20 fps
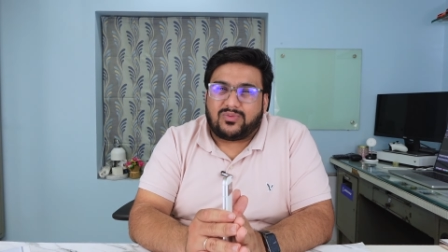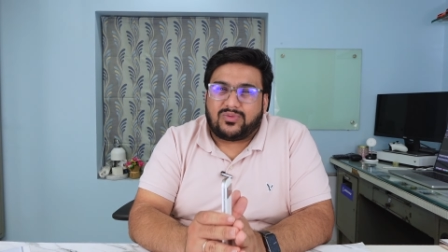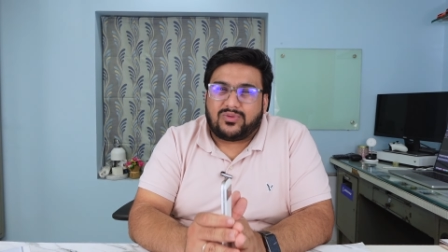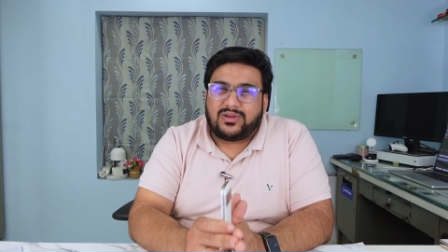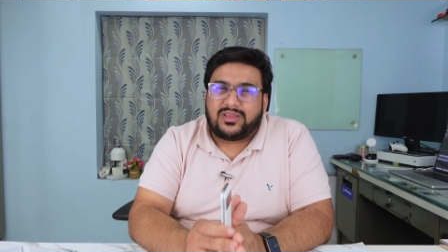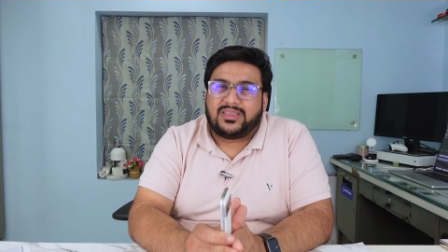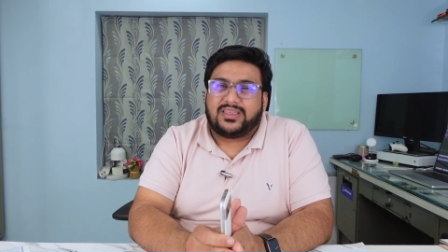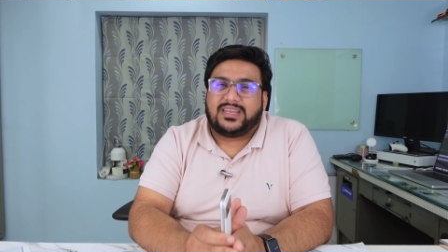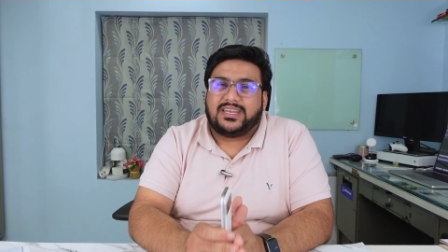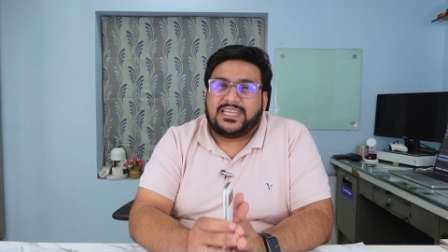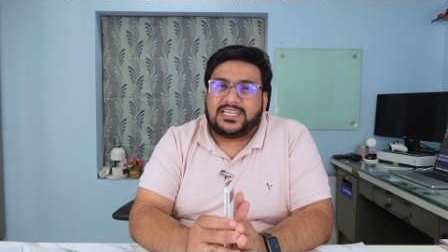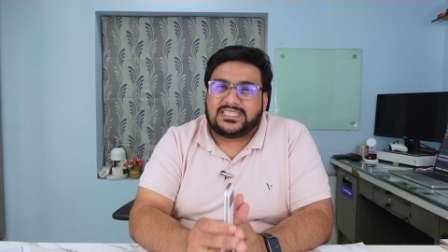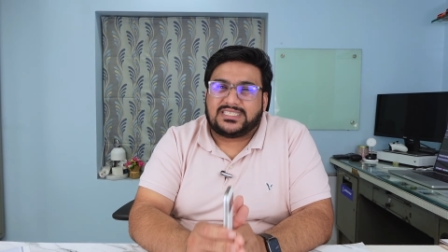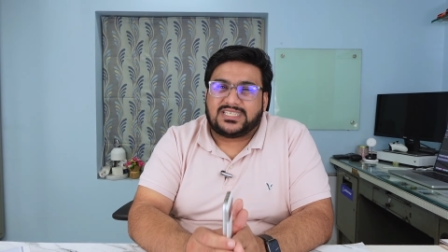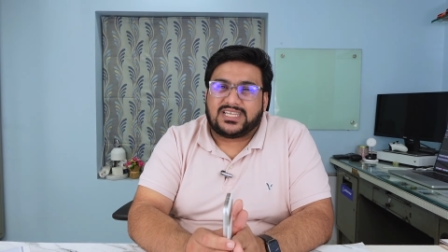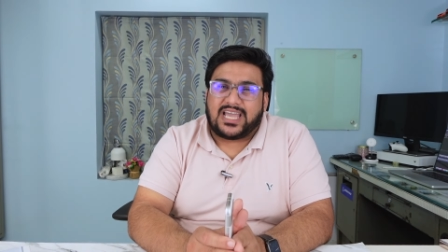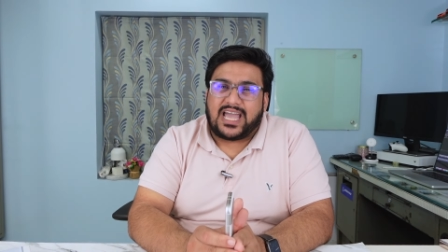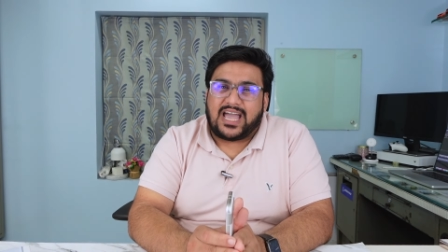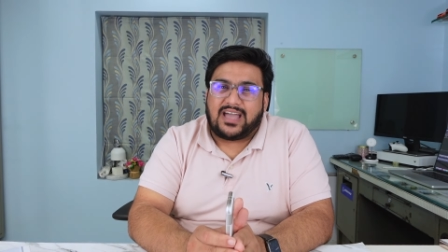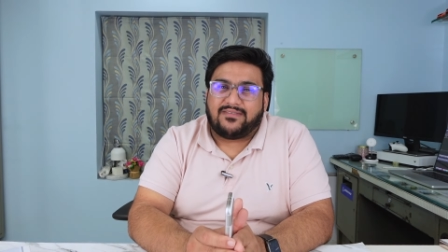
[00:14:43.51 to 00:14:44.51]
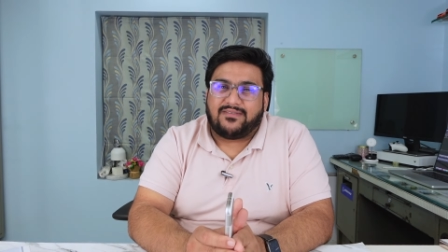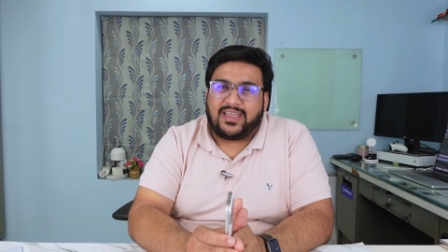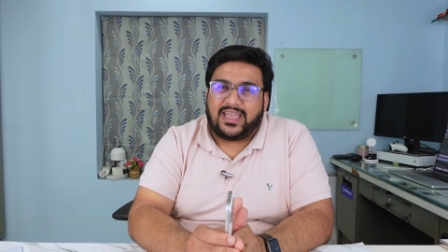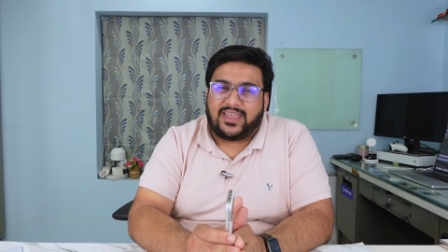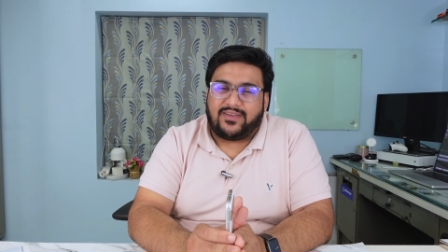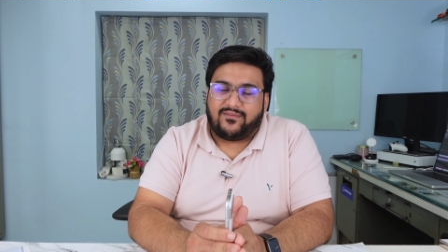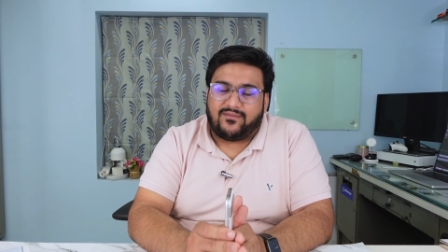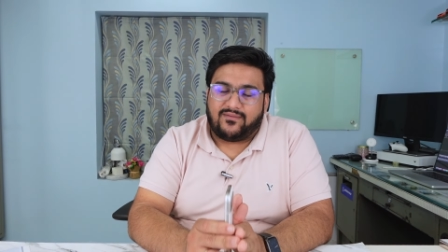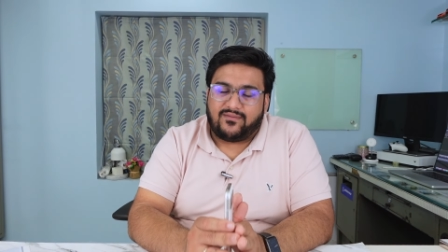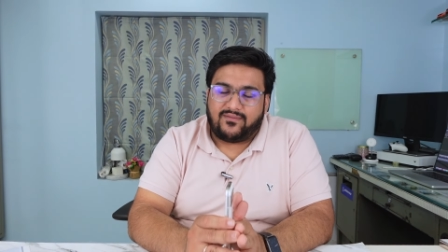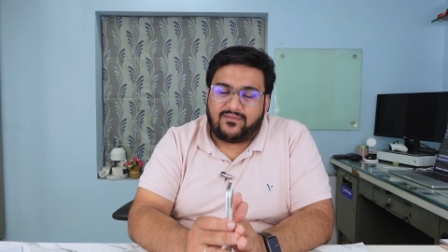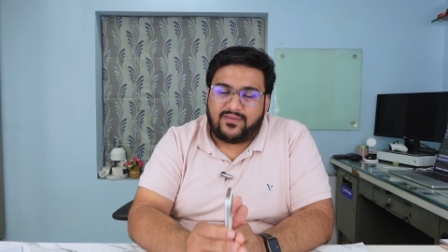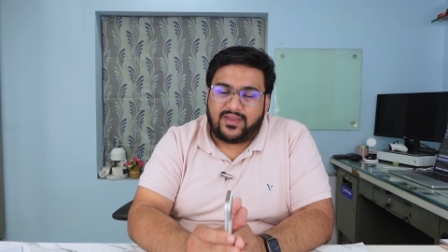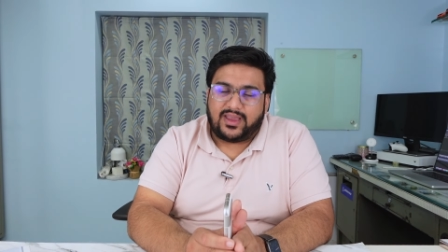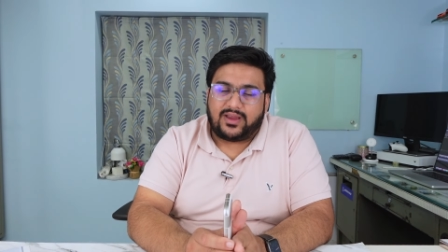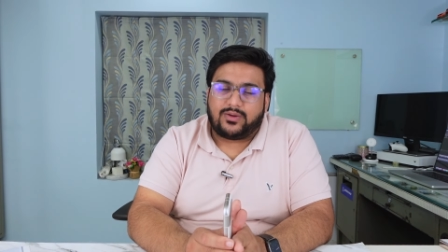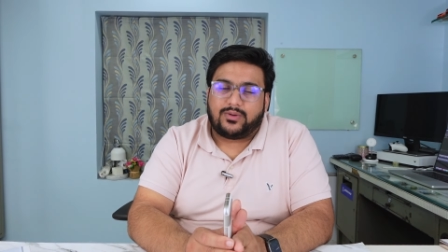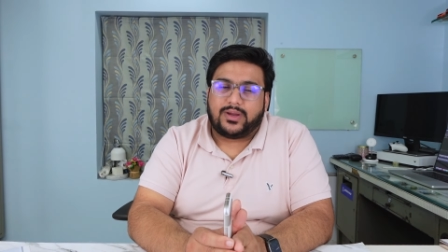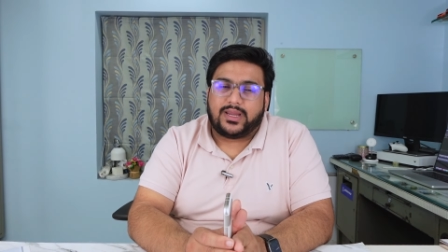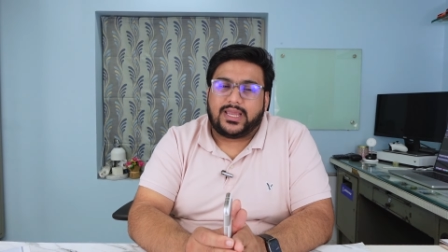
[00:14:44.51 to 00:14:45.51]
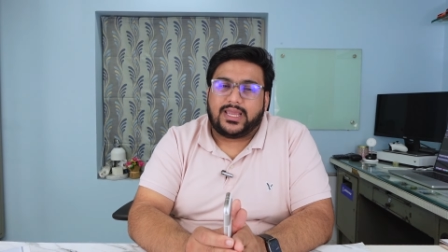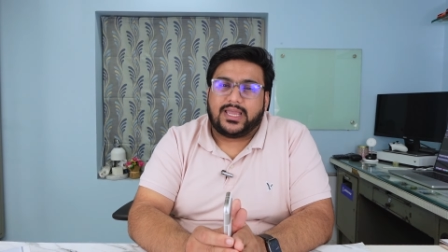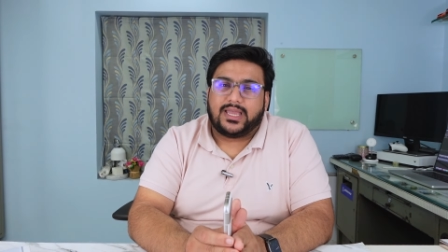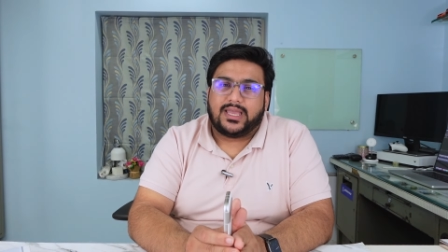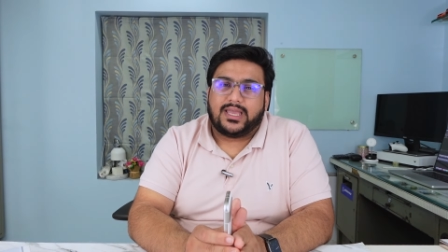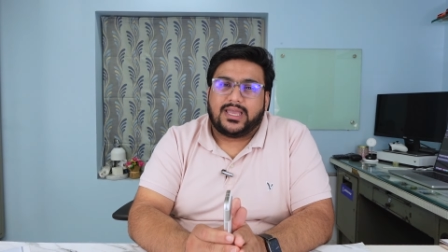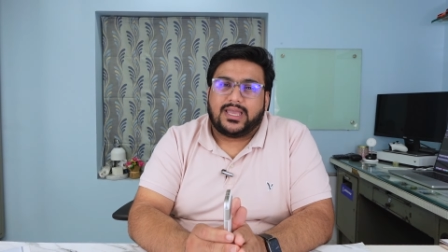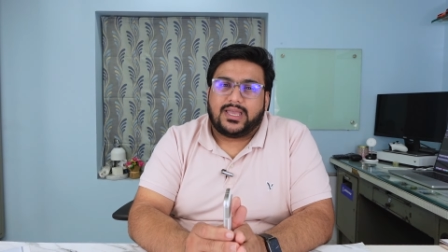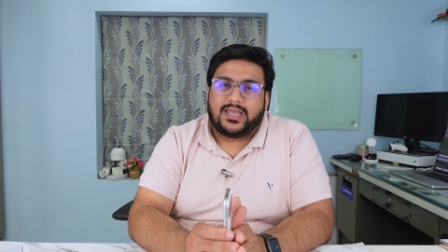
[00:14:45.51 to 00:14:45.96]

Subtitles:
really needs to have a very,